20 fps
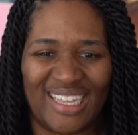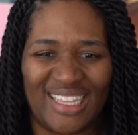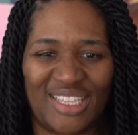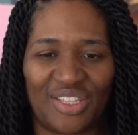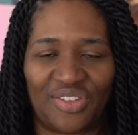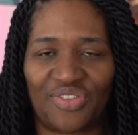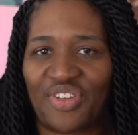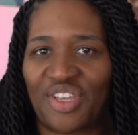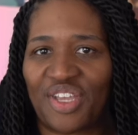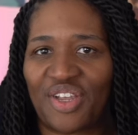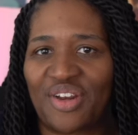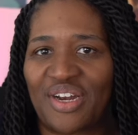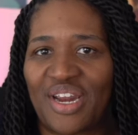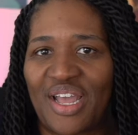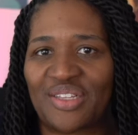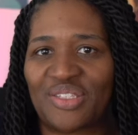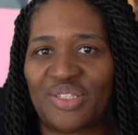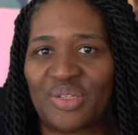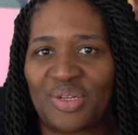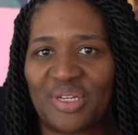You'll figure it
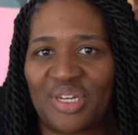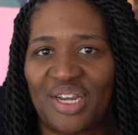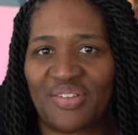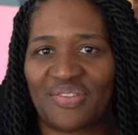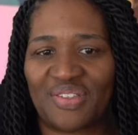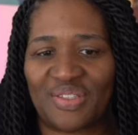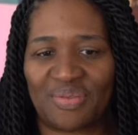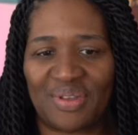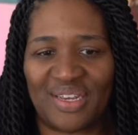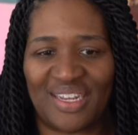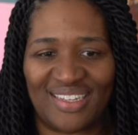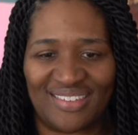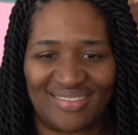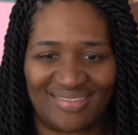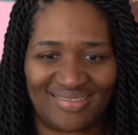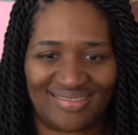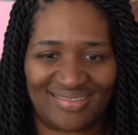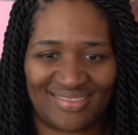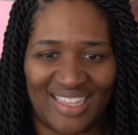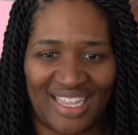out soon enough,
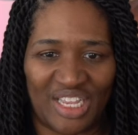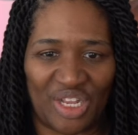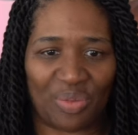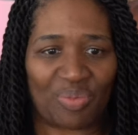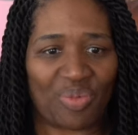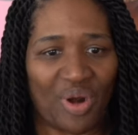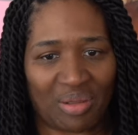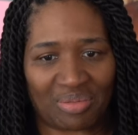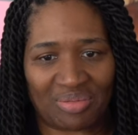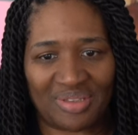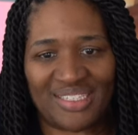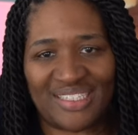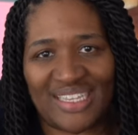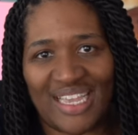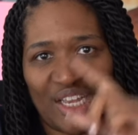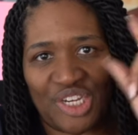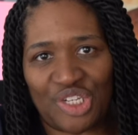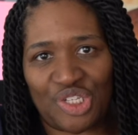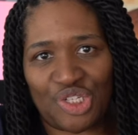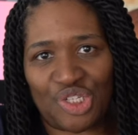sweetie. And you'll probably
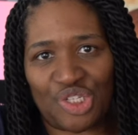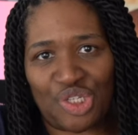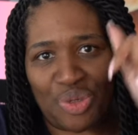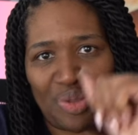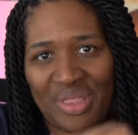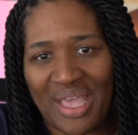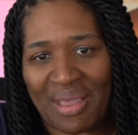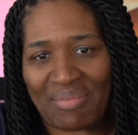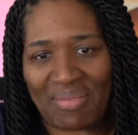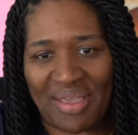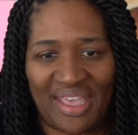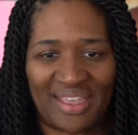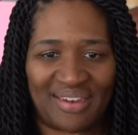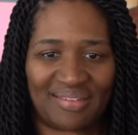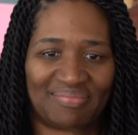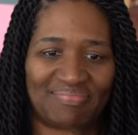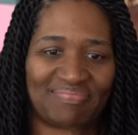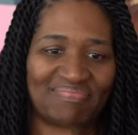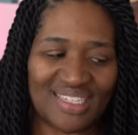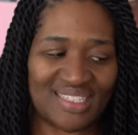say it to that
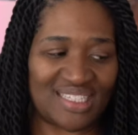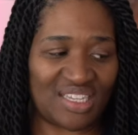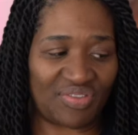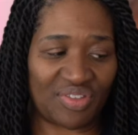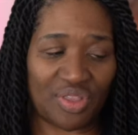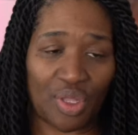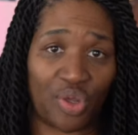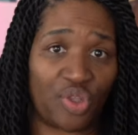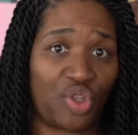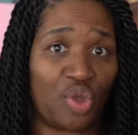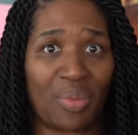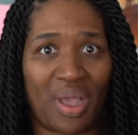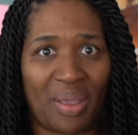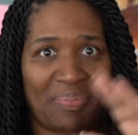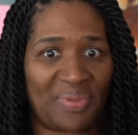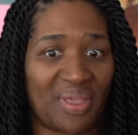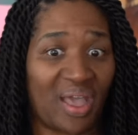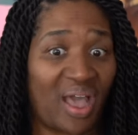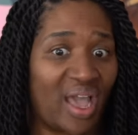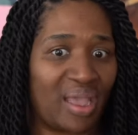man. Because even though you
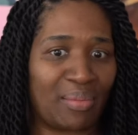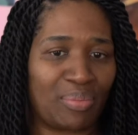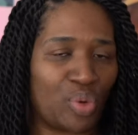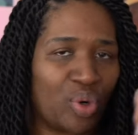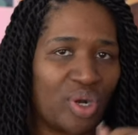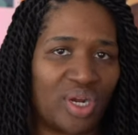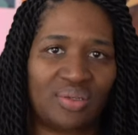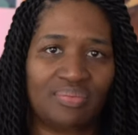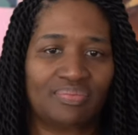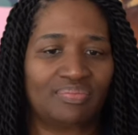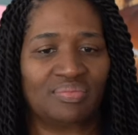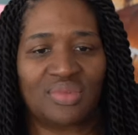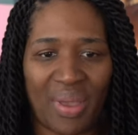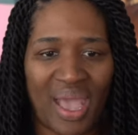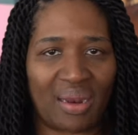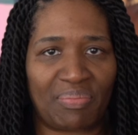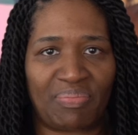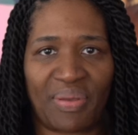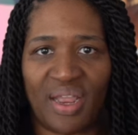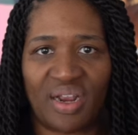might be highborn,
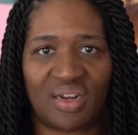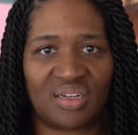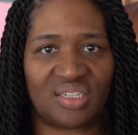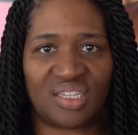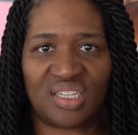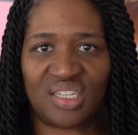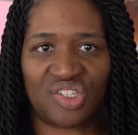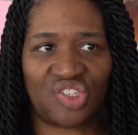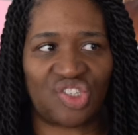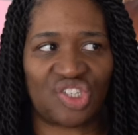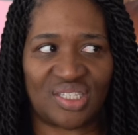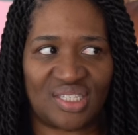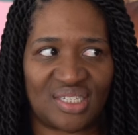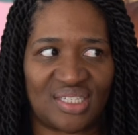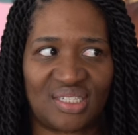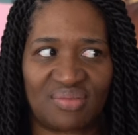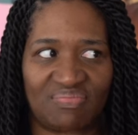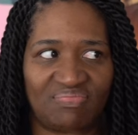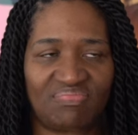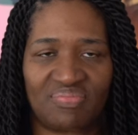bad parenting is
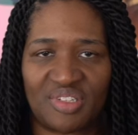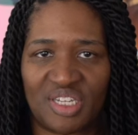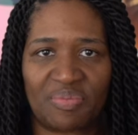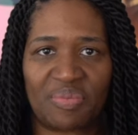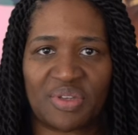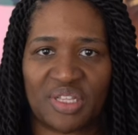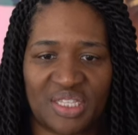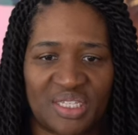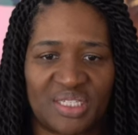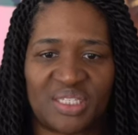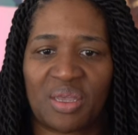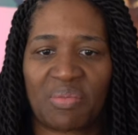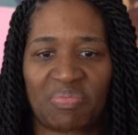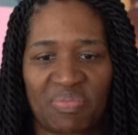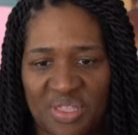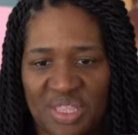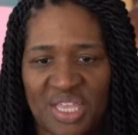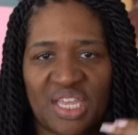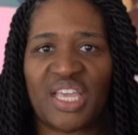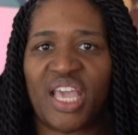just typically
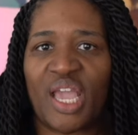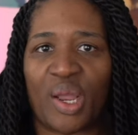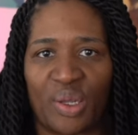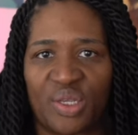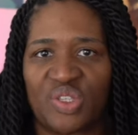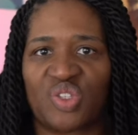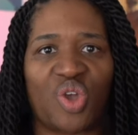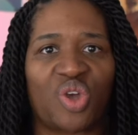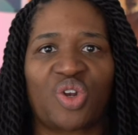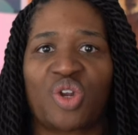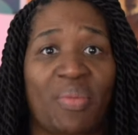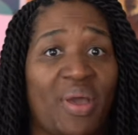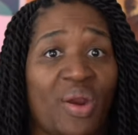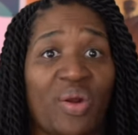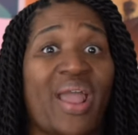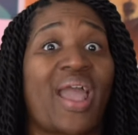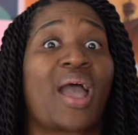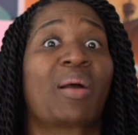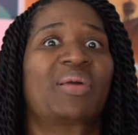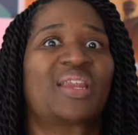something that carries on no
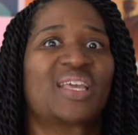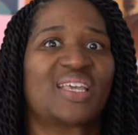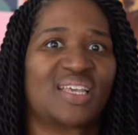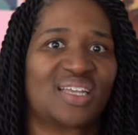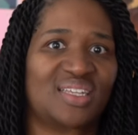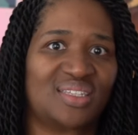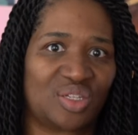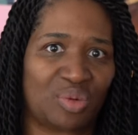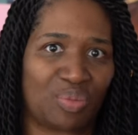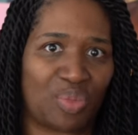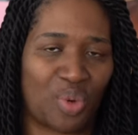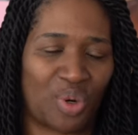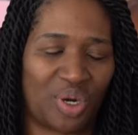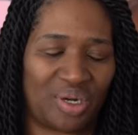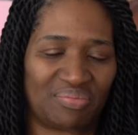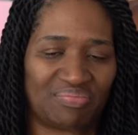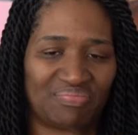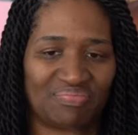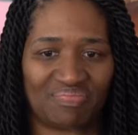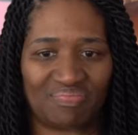matter how many kids are
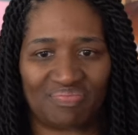born.